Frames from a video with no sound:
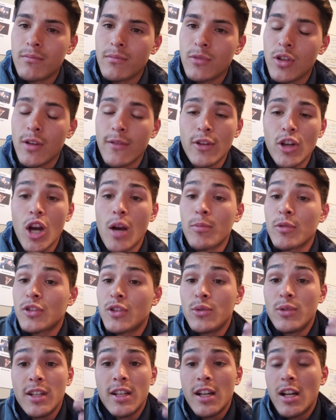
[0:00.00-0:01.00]
You have an
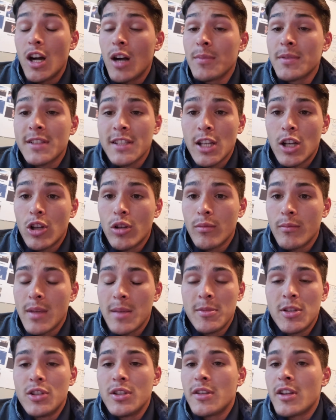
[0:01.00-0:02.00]
opportunity to upsell.
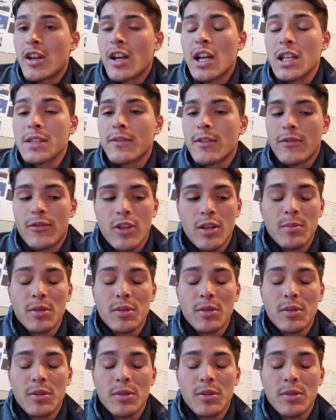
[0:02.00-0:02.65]
Maybe you did their house for free,